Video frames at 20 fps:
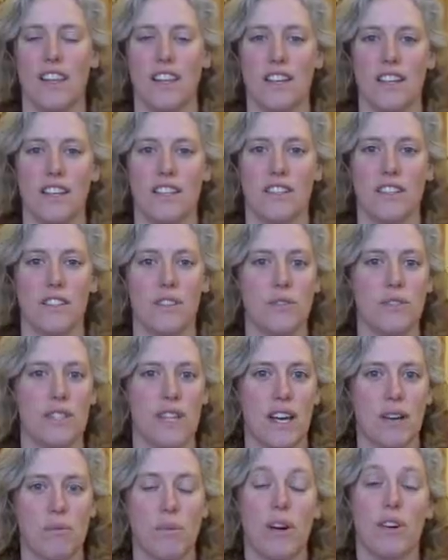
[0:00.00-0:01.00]
The new
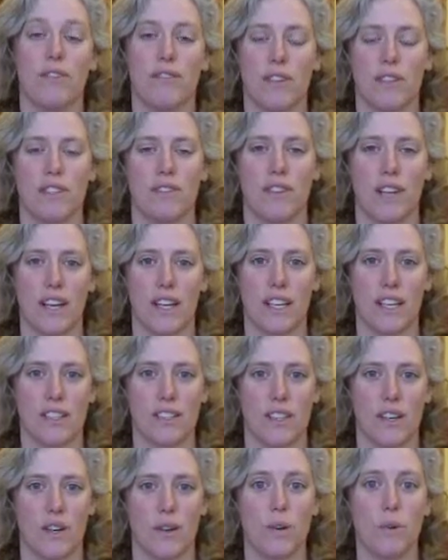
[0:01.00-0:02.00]
debt, well, first of all, I guess
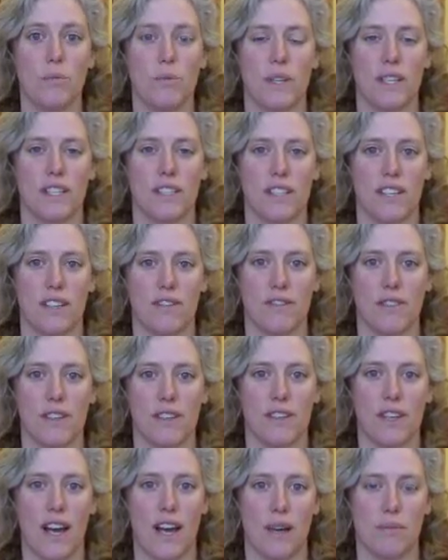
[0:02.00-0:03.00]
the opening date
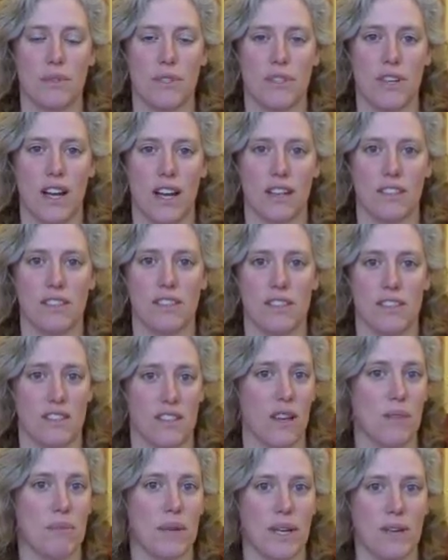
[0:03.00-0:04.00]
for abstracts is
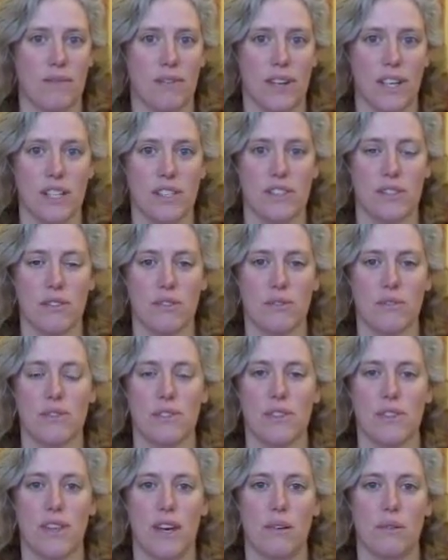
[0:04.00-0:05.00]
coming up very soon,
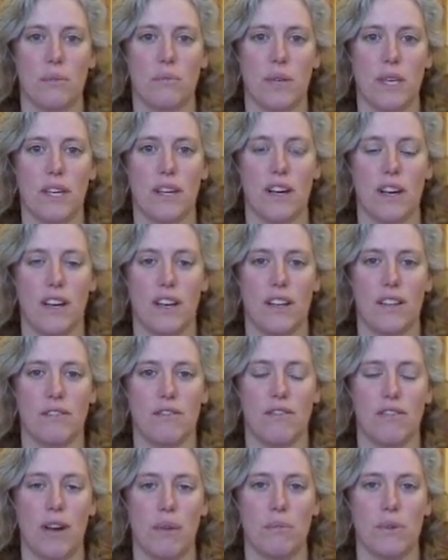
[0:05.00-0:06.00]
so that will be on
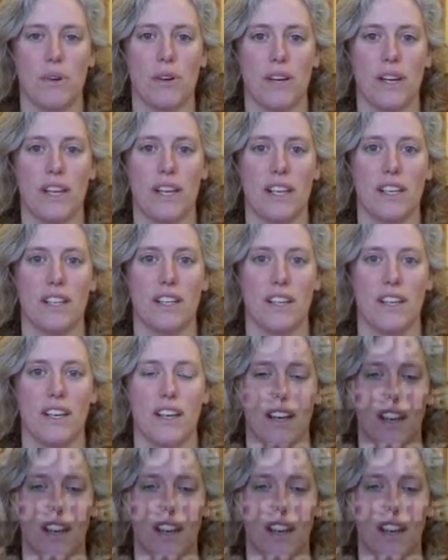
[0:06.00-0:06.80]
February